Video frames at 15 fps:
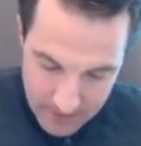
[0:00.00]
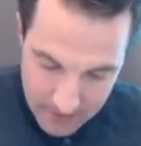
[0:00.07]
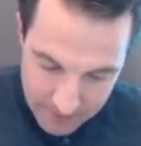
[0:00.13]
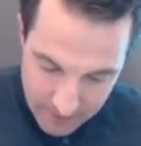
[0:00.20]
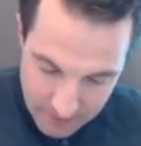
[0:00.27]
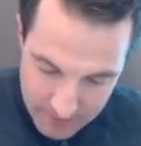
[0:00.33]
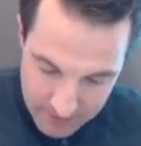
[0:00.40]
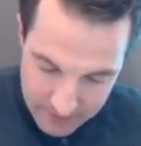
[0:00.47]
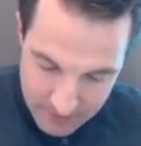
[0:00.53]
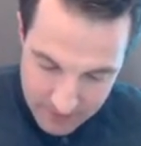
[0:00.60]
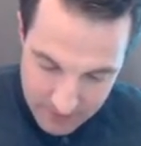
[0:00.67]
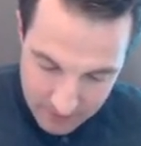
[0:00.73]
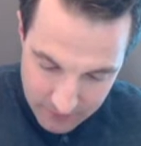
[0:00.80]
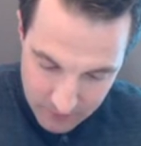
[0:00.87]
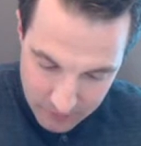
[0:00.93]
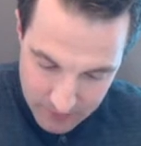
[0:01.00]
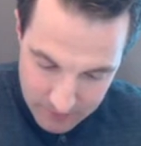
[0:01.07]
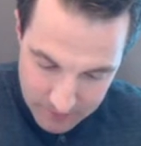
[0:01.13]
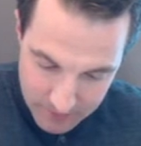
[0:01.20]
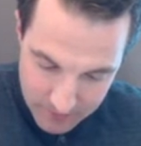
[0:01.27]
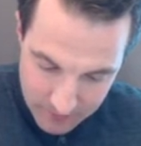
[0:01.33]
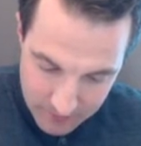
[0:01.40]
And if I make this a little
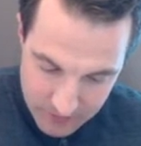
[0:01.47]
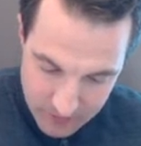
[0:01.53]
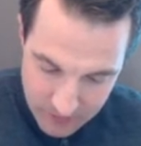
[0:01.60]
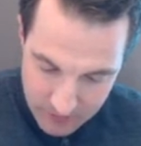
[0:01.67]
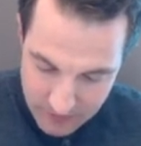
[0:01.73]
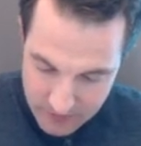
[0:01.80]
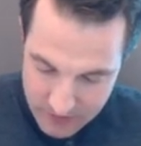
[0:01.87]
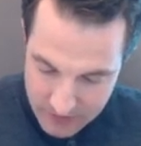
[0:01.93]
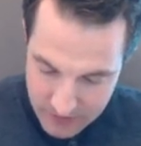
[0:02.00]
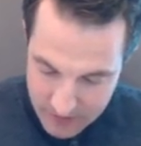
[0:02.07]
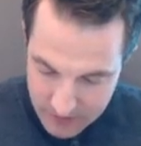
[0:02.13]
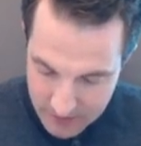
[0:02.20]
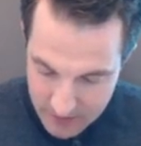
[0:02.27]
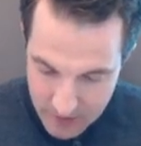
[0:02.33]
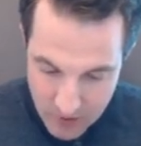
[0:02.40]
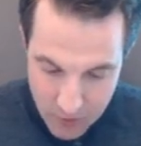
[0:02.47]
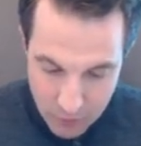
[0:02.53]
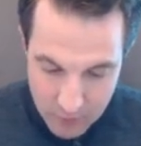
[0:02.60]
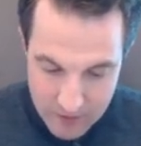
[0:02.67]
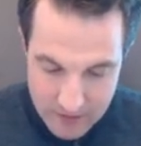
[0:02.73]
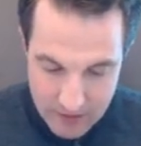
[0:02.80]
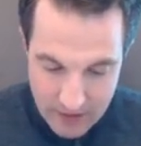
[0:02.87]
bit bigger so you can see it,
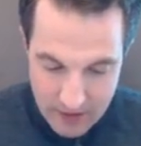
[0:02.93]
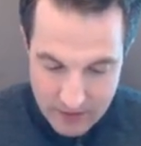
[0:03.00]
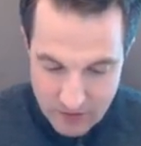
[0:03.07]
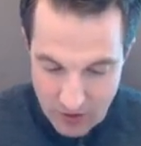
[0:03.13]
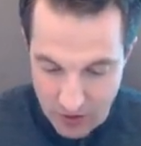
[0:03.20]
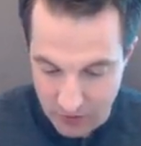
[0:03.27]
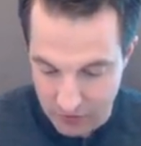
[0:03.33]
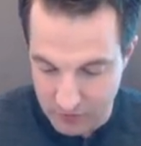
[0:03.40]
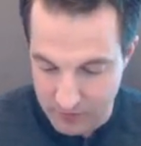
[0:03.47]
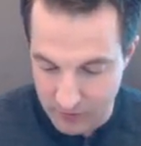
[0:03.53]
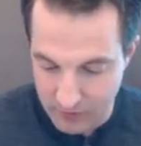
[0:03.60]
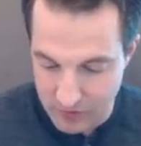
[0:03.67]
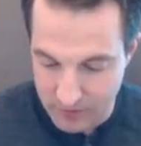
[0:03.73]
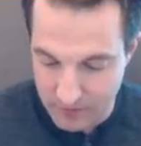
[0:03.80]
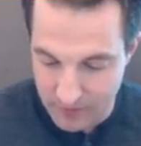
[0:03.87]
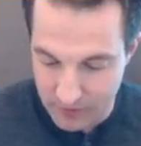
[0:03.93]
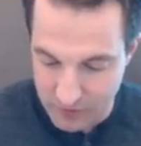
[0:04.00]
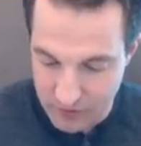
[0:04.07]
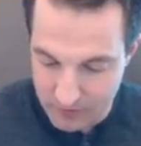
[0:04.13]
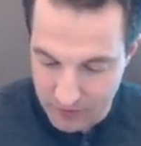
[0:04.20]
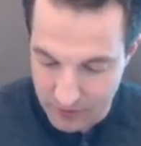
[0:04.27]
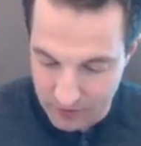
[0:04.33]
we say it's 100
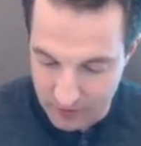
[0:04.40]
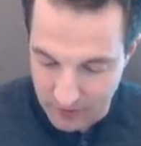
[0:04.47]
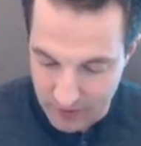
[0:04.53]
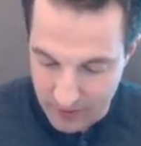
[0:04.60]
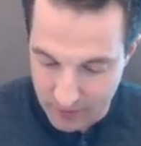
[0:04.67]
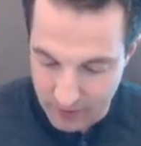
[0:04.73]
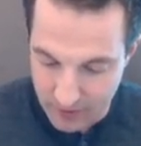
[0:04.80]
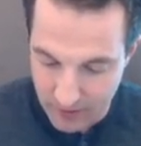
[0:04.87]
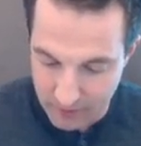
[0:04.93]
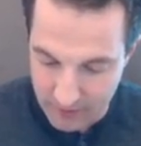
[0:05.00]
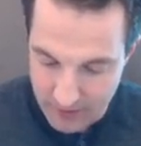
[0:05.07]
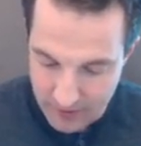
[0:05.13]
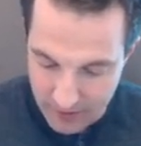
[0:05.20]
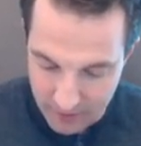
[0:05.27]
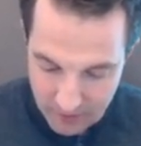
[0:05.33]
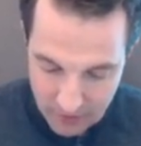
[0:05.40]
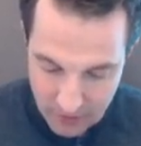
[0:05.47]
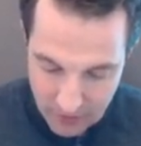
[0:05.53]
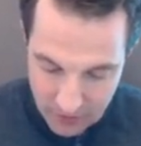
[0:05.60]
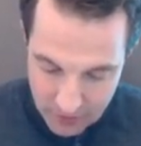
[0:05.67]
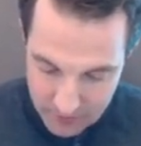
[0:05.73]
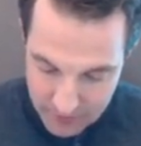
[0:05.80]
millimeters of mercury. Here we are right here at
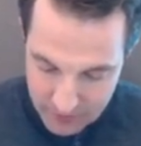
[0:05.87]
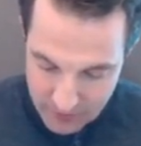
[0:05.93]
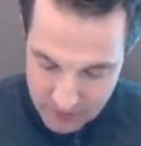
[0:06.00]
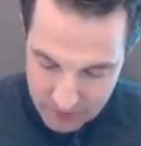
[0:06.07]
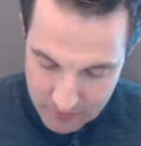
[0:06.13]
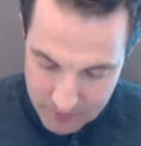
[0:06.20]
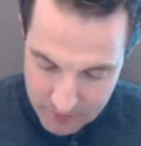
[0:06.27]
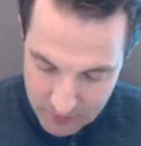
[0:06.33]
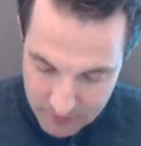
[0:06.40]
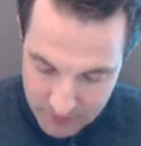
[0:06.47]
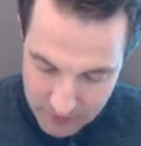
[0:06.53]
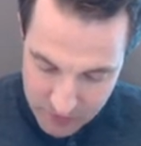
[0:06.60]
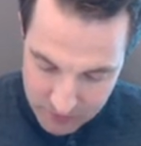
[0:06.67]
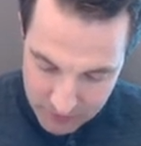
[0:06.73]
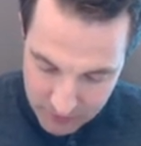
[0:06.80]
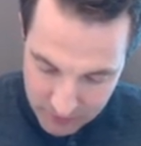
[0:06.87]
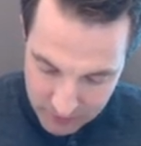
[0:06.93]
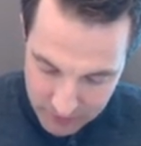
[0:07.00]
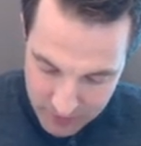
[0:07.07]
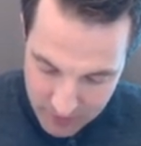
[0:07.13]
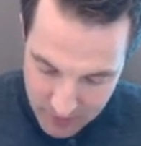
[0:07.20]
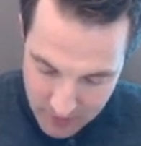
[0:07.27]
100 millimeters of
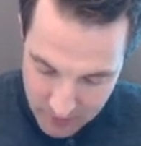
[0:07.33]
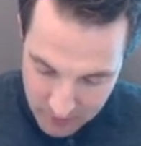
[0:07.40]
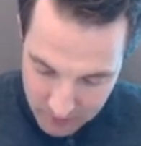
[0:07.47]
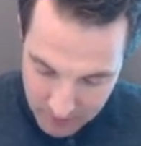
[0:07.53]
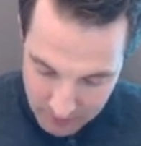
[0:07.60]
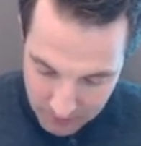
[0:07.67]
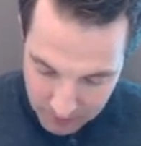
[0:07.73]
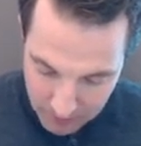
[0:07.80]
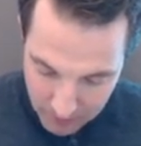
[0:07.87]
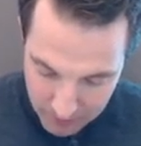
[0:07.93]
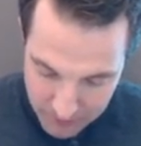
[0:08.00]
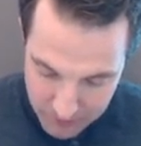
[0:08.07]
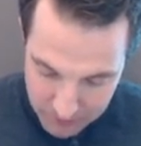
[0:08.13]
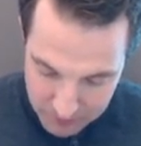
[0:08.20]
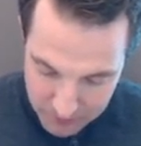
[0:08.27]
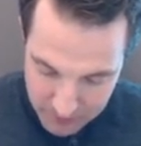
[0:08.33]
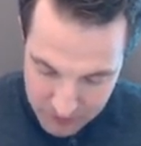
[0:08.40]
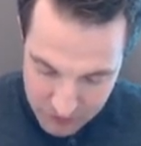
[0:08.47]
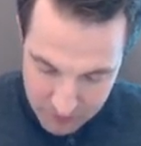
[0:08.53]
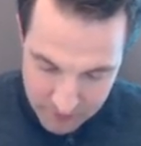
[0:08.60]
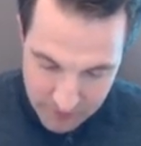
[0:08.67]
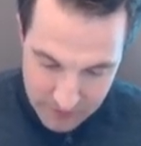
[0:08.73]
mercury. Remember, partial
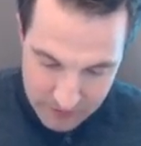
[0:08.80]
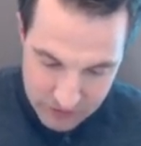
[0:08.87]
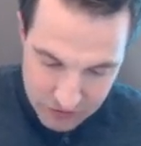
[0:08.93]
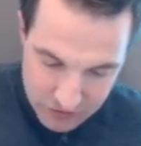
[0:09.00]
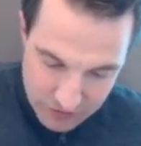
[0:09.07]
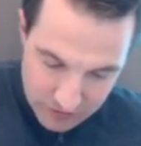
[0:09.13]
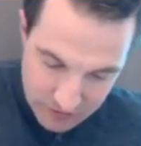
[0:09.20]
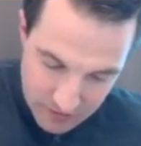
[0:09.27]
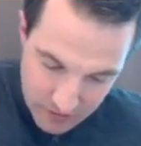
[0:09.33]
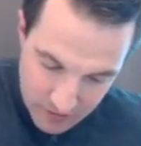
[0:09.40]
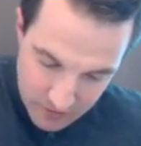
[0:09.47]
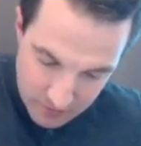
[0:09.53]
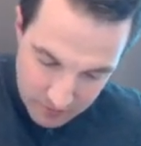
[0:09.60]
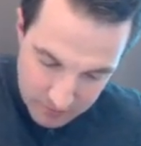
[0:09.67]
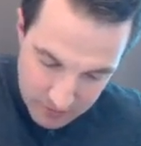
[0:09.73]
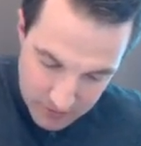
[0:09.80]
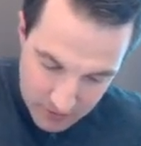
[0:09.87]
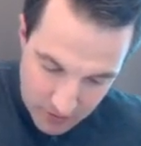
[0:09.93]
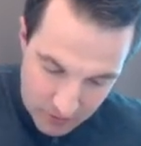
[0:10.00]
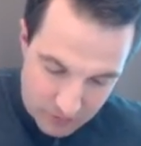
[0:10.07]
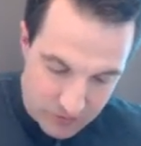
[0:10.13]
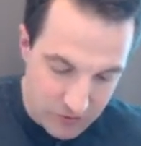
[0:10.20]
pressure of oxygen,
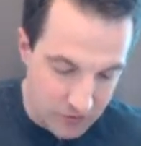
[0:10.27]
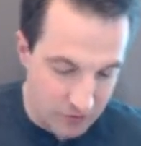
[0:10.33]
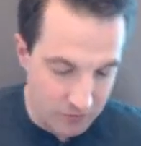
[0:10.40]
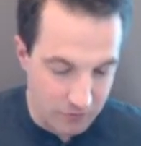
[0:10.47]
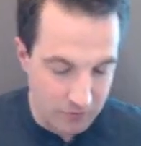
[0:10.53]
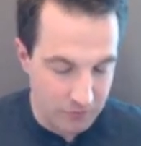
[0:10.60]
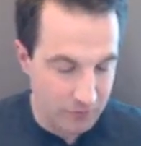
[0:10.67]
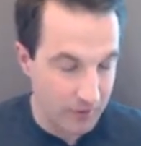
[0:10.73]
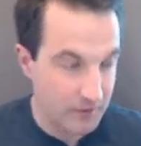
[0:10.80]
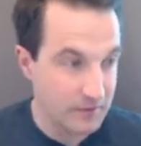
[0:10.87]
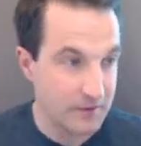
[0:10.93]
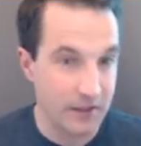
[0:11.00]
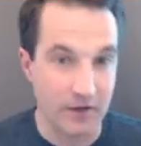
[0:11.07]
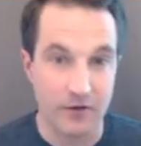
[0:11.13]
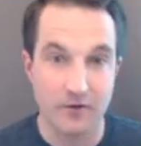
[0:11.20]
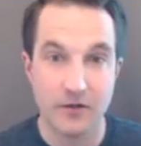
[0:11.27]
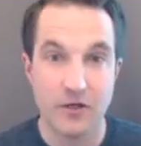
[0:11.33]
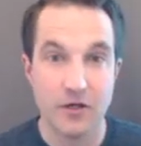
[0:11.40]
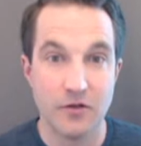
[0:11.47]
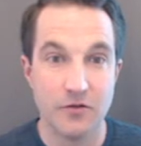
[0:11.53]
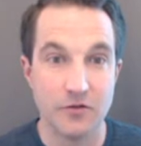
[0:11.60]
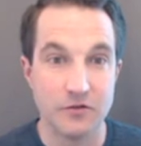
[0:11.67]
PO2, right there.
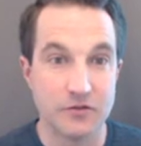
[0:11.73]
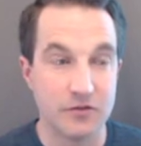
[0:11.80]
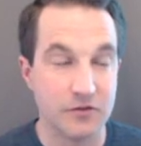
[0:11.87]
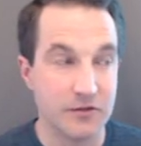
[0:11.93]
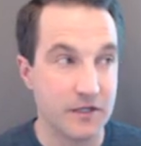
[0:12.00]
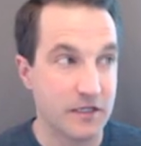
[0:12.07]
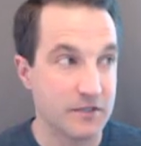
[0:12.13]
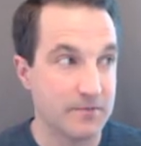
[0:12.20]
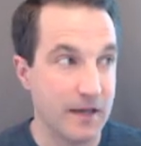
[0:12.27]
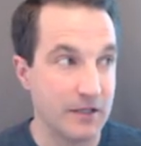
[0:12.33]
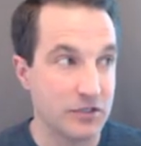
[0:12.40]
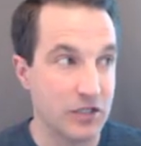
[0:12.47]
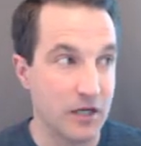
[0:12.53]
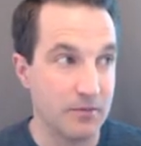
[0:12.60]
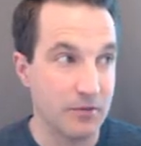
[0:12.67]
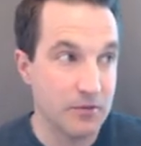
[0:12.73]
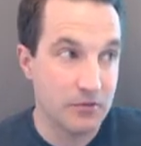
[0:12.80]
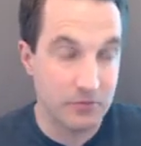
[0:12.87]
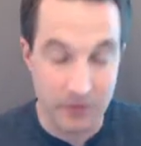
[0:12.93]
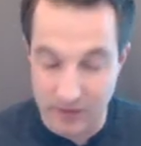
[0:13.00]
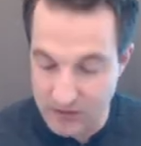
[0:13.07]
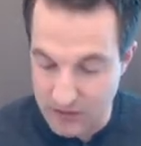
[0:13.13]
Those two things match up.
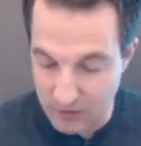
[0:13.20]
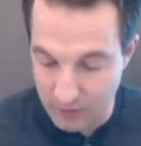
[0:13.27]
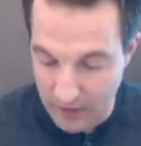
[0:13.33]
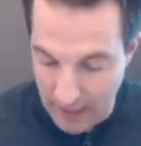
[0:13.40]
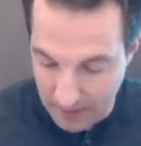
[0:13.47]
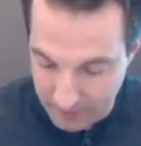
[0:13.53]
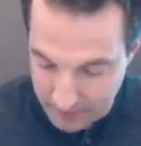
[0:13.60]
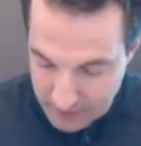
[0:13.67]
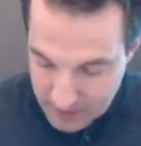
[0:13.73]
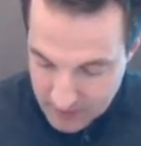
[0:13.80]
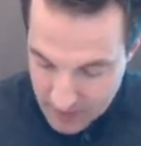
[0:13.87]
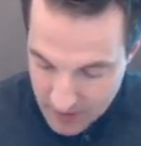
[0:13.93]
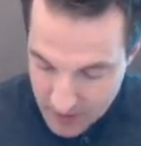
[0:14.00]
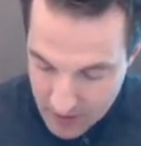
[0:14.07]
Let's see what happens.